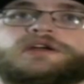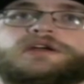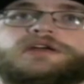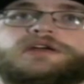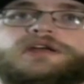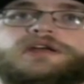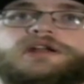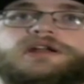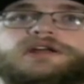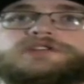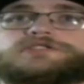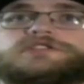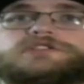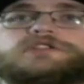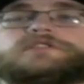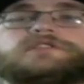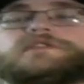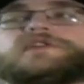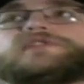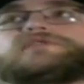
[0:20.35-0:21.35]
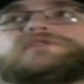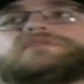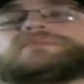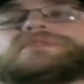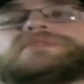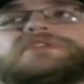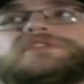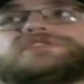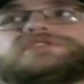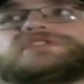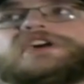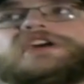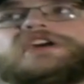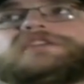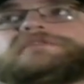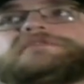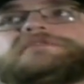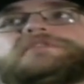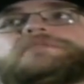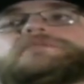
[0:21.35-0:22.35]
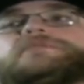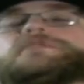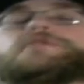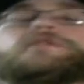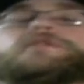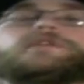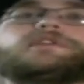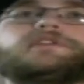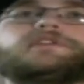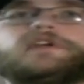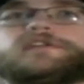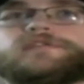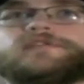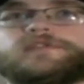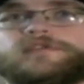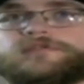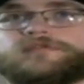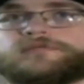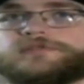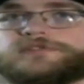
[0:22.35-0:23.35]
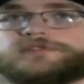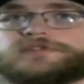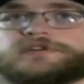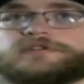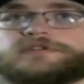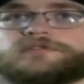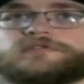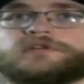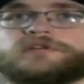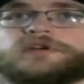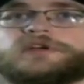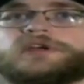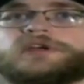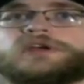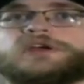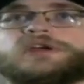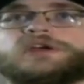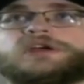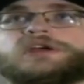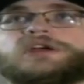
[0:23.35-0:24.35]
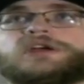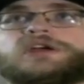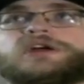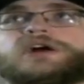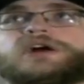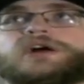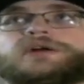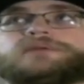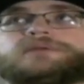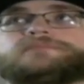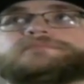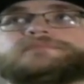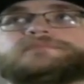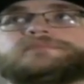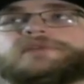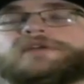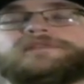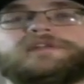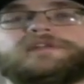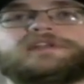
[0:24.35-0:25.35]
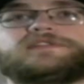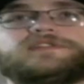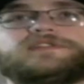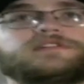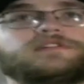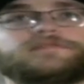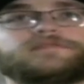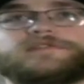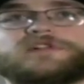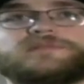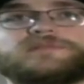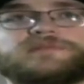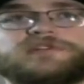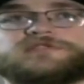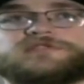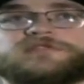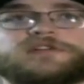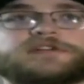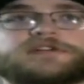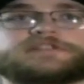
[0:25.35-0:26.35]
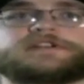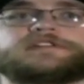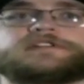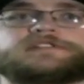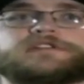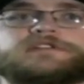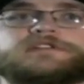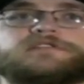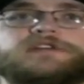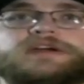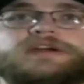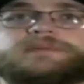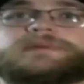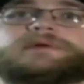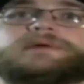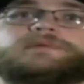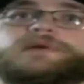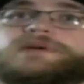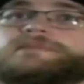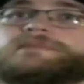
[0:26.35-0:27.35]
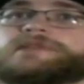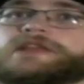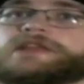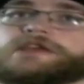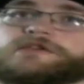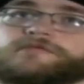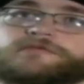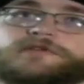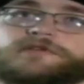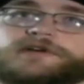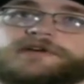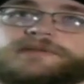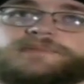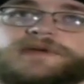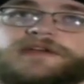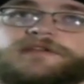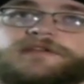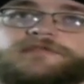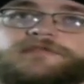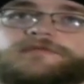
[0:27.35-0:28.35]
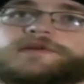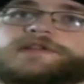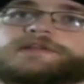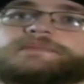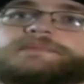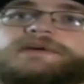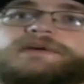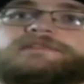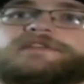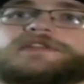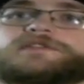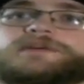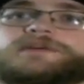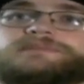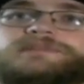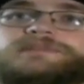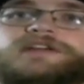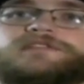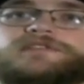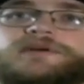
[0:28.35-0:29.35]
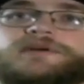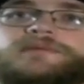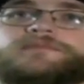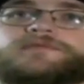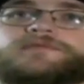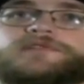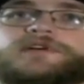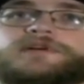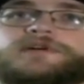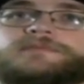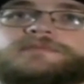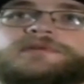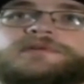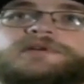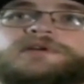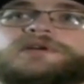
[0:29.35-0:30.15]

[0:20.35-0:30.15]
And I should have also apologized for the recording delays for this one too. Um, if any of you don't follow me on Twitter or Instagram, I recommend that you would because it's where a lot of my video updates come from.